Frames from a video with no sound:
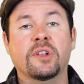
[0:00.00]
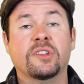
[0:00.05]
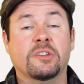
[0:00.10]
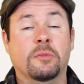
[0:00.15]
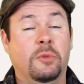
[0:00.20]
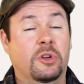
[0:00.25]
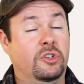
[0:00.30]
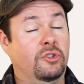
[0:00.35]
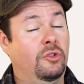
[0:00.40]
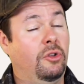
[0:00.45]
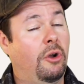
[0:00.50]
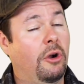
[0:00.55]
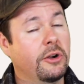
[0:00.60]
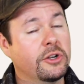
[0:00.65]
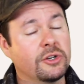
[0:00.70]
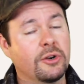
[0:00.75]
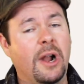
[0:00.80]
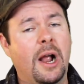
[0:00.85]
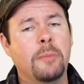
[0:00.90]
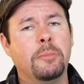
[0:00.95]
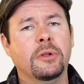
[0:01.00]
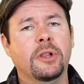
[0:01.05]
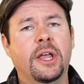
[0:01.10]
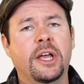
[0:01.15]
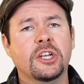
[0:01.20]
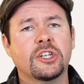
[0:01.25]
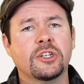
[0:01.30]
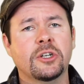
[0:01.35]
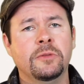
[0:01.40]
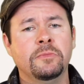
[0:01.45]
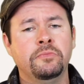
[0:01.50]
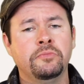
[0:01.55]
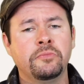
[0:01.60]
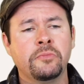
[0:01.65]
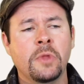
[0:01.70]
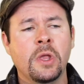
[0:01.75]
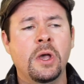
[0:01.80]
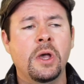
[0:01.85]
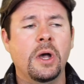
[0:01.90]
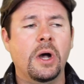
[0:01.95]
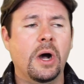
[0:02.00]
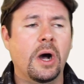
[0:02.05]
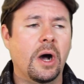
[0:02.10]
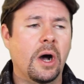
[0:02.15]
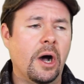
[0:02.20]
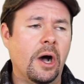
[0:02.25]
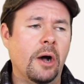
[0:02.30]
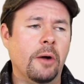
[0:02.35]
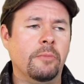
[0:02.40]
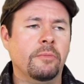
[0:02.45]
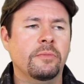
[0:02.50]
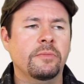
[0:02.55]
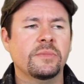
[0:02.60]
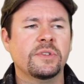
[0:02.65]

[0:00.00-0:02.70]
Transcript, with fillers: It's a much larger appellation, um,